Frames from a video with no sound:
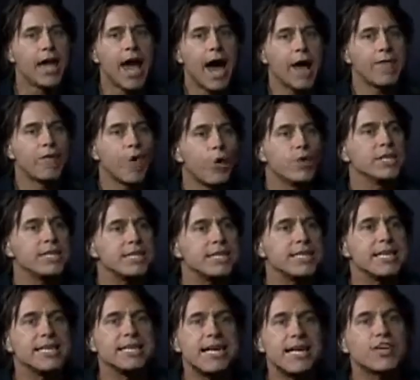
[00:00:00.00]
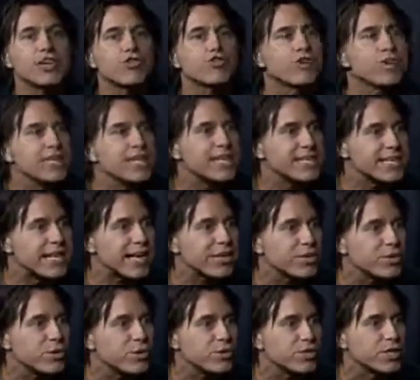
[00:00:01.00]
I've only seen 10 trillion
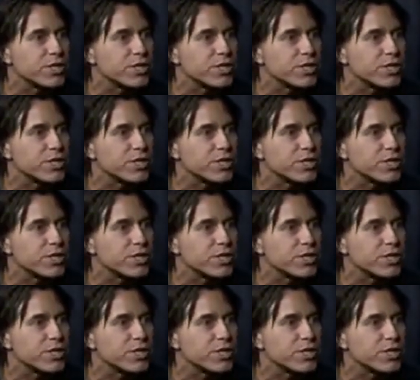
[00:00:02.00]
tattoos.